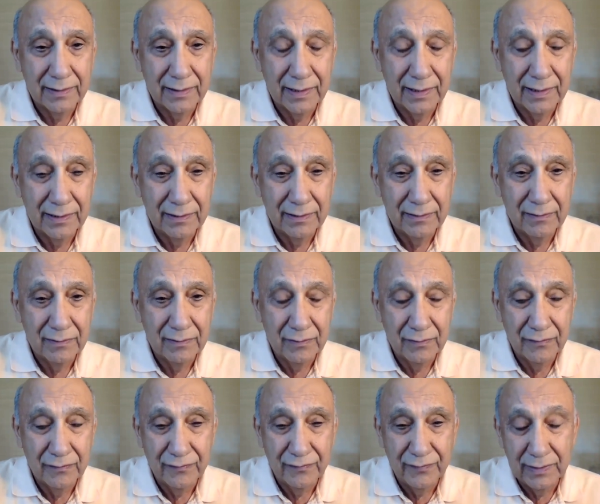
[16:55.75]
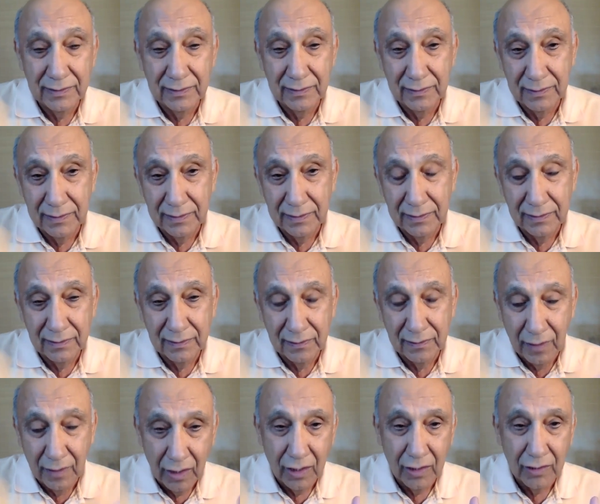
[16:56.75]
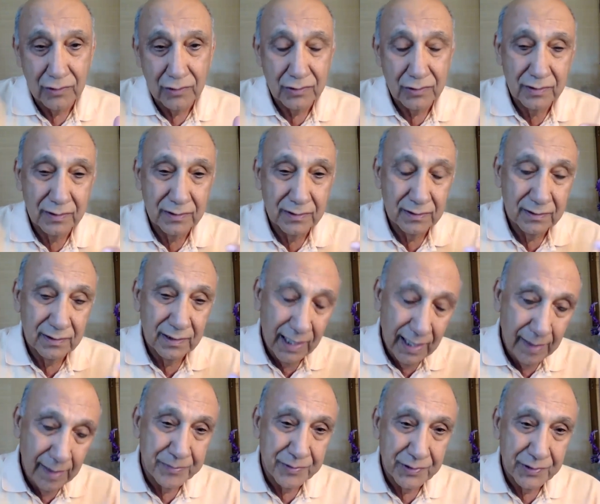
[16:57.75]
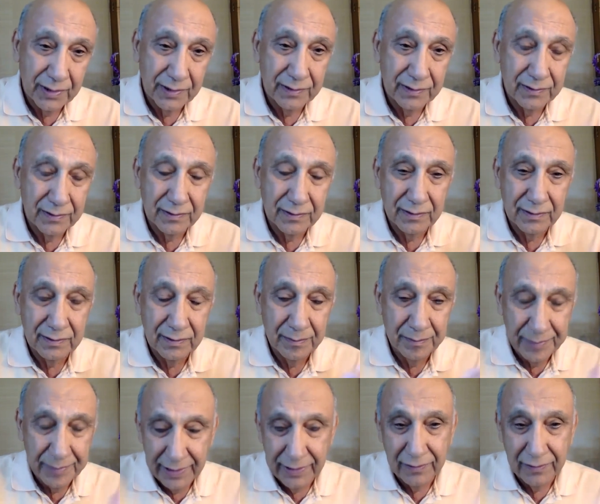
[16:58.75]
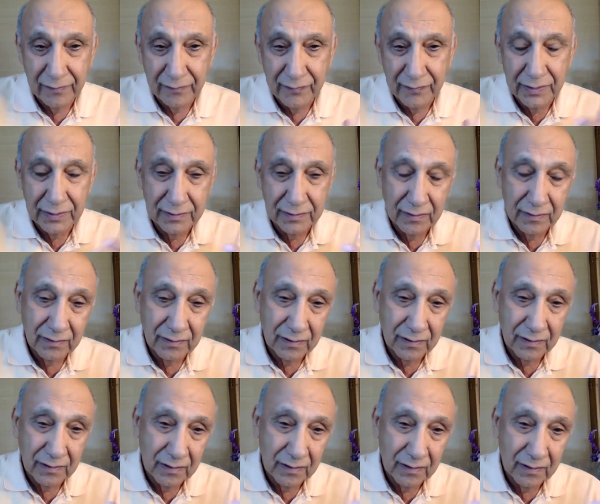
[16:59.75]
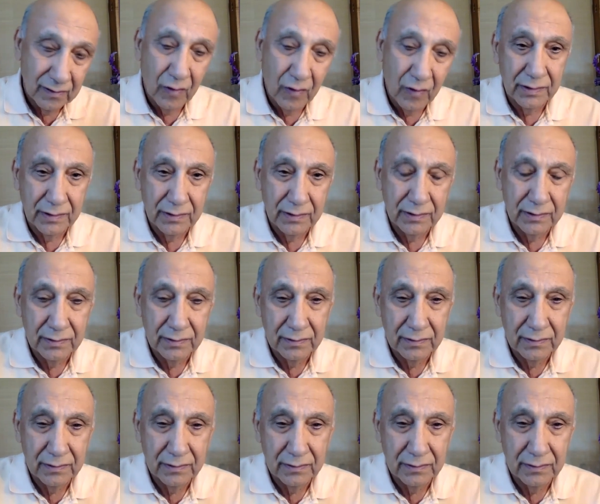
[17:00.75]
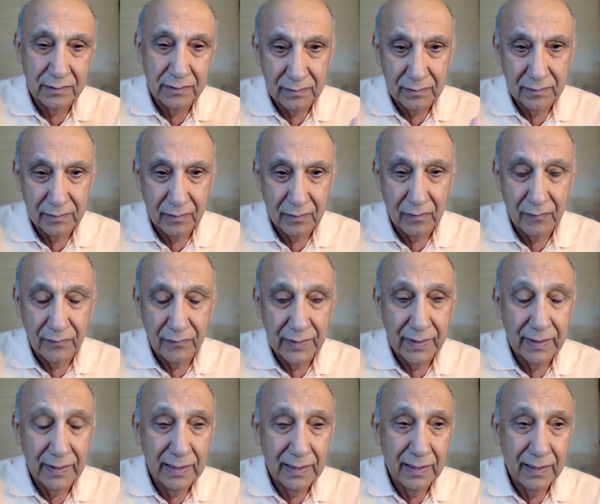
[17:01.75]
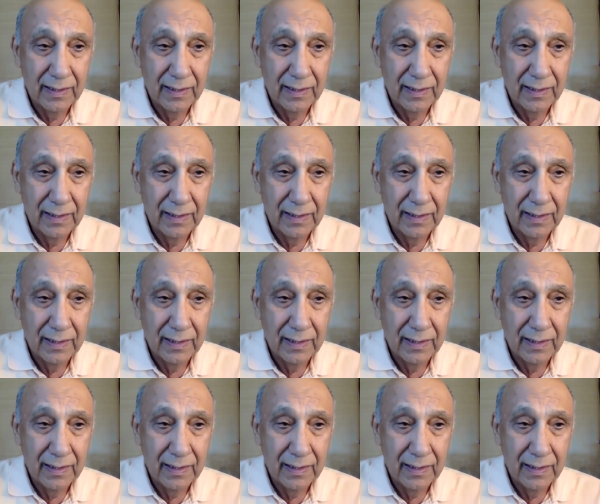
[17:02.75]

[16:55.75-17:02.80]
and you feel the loss and the absence and the pain of it and the longing and all that.